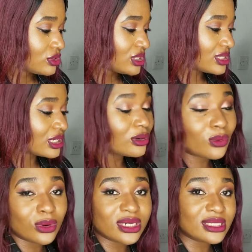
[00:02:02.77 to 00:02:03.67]
sound
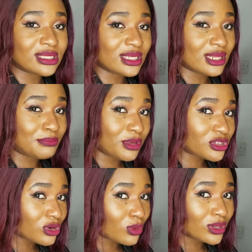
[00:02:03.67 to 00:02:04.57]
quality, the
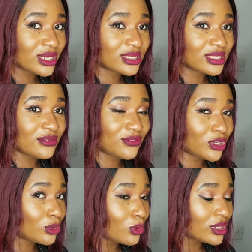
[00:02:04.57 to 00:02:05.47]
picture quality,
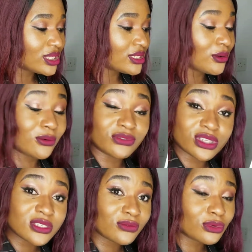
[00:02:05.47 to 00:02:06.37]
video quality of
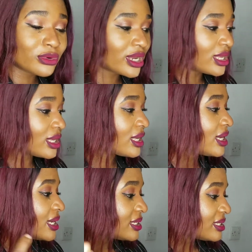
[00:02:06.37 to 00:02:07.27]
this phone right here
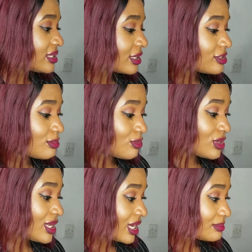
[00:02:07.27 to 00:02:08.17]
is said to be
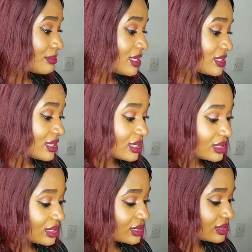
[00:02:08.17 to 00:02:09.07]
really amazing.
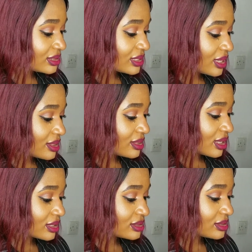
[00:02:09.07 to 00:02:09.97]
It's said
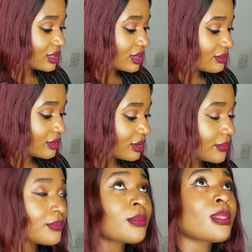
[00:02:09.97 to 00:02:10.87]
that
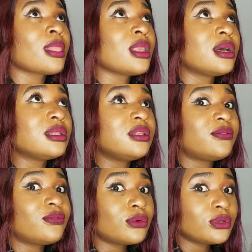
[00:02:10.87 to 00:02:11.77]
the
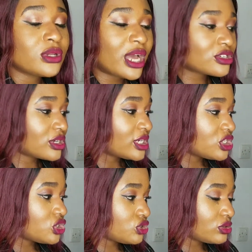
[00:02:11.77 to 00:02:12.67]
phone actually
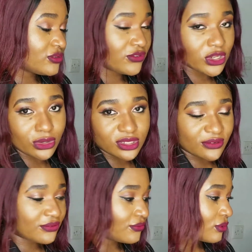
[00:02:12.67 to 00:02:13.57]
shoots videos in
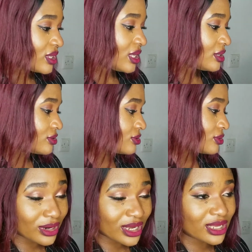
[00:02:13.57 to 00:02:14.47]
4K. So
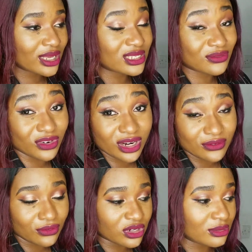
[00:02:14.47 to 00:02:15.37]
here is very
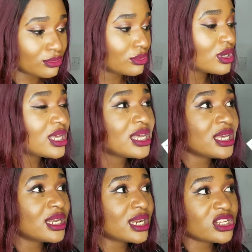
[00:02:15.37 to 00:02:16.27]
affordable.
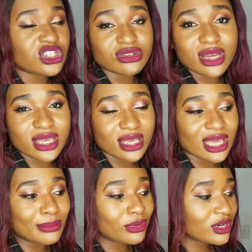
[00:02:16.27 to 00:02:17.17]
In Nigeria here, I
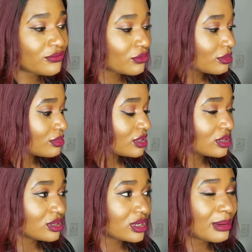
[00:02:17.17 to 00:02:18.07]
bought it from
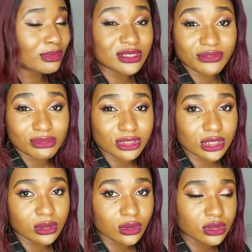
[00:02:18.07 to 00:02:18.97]

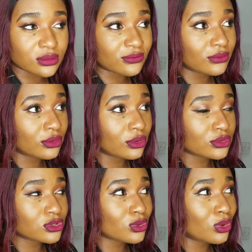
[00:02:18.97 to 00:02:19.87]
Slot for
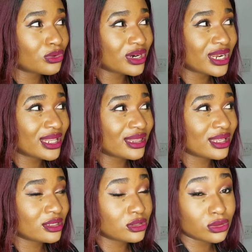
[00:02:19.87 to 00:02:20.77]

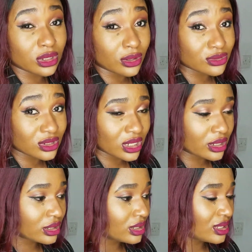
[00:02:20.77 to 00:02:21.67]
232,000
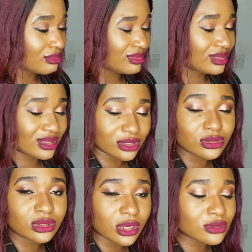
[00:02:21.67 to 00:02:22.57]
naira.
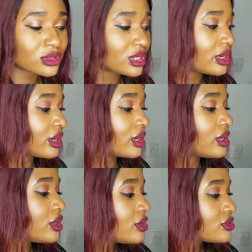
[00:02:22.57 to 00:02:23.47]
32,000 naira.
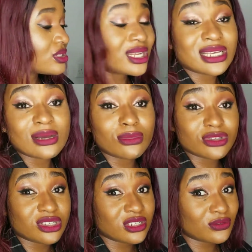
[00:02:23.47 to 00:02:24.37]
So that's how much
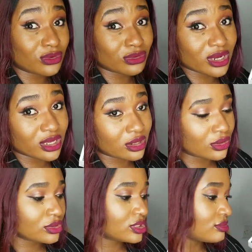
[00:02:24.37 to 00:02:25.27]
this phone right here
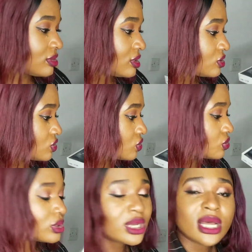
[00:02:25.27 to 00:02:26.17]
cost me.
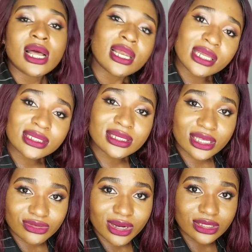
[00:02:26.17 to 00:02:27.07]
So let's
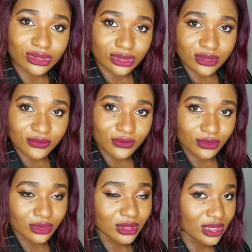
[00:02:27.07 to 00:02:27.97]
get right into the
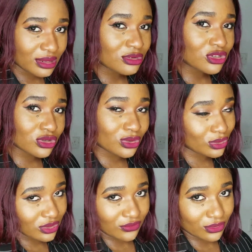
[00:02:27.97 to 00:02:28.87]
phone. Let me show you
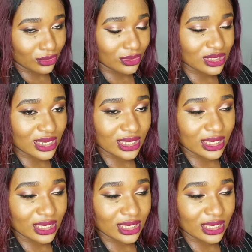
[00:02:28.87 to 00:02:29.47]
what the phone looks like and